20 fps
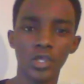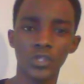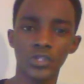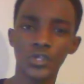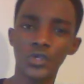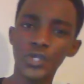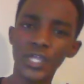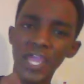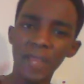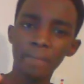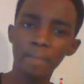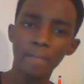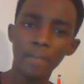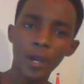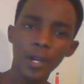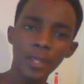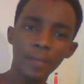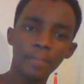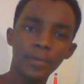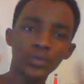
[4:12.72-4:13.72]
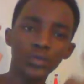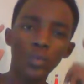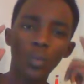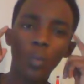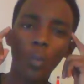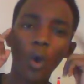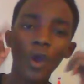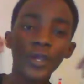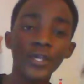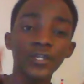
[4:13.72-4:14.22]
You get money, but you're
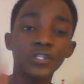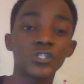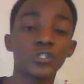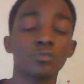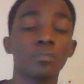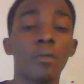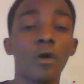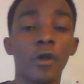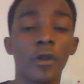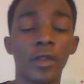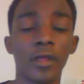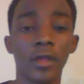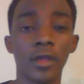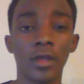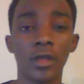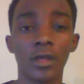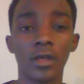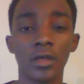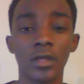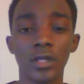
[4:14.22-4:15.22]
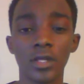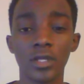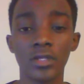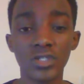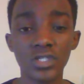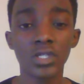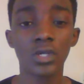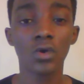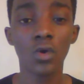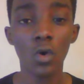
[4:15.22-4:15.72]
working smart.
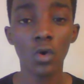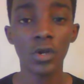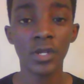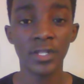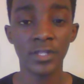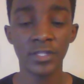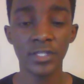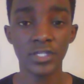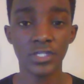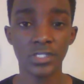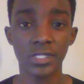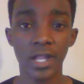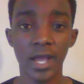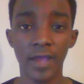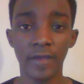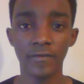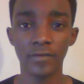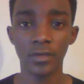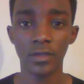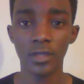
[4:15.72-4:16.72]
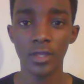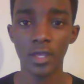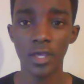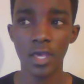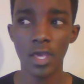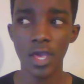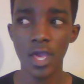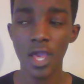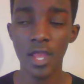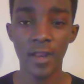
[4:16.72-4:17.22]
It's the goal in this life.
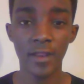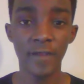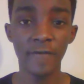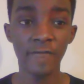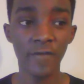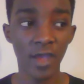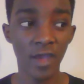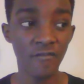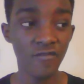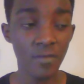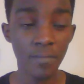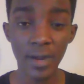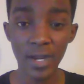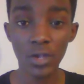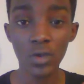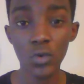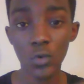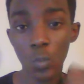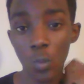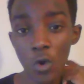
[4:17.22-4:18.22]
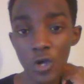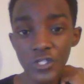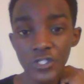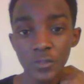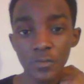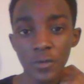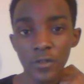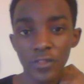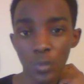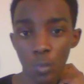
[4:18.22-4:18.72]
And if everybody could work
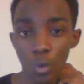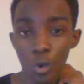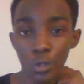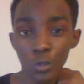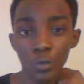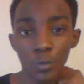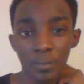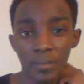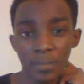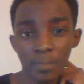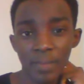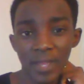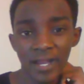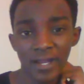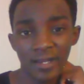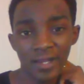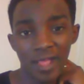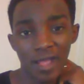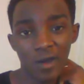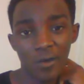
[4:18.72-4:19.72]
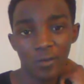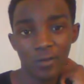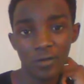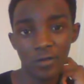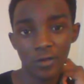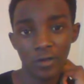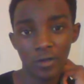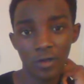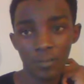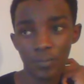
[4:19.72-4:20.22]
smart, the world could be better now,
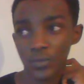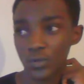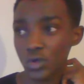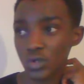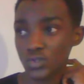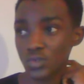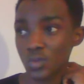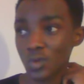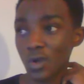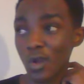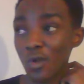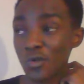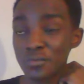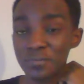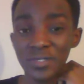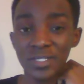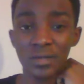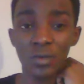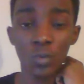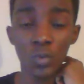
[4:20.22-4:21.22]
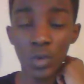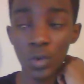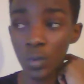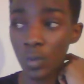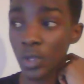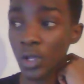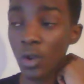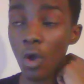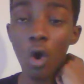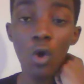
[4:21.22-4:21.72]
because we
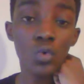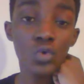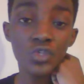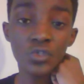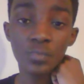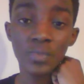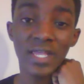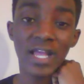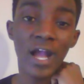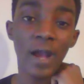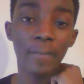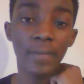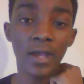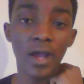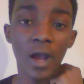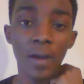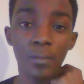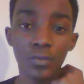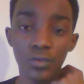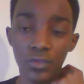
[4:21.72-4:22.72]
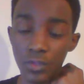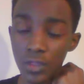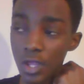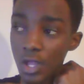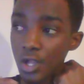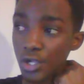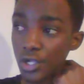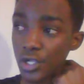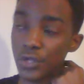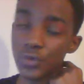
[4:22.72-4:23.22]
will always be coming up with
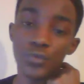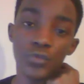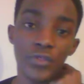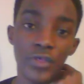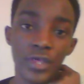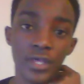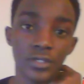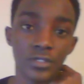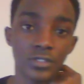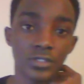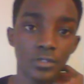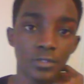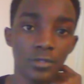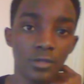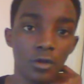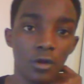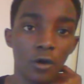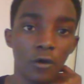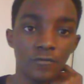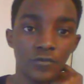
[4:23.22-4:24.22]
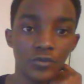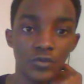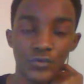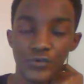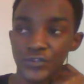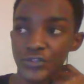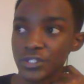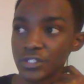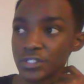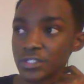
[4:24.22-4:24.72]
new things of
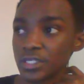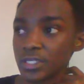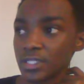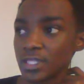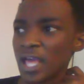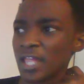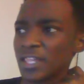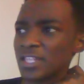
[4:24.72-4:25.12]
doing this thing.